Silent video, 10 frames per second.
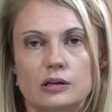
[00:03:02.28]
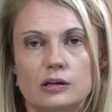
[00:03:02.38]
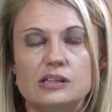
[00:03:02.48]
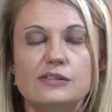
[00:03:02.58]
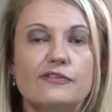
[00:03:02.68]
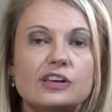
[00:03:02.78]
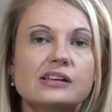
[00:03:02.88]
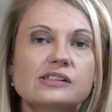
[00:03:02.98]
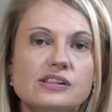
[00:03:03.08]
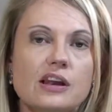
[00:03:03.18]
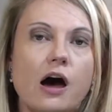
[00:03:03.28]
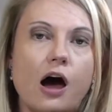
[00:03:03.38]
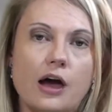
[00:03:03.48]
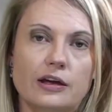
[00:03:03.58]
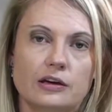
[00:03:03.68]
is things
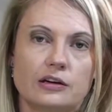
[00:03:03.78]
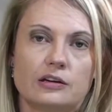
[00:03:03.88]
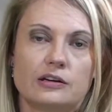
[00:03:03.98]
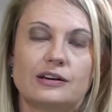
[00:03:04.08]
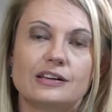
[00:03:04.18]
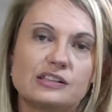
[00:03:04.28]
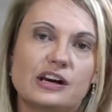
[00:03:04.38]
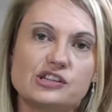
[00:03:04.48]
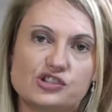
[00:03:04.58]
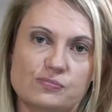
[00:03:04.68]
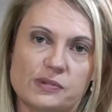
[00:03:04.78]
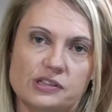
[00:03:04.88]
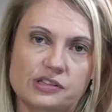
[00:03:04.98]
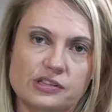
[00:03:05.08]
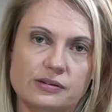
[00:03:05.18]
like
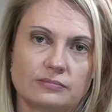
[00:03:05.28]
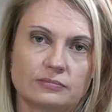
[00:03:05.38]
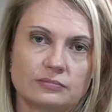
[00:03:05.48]
retrenchments.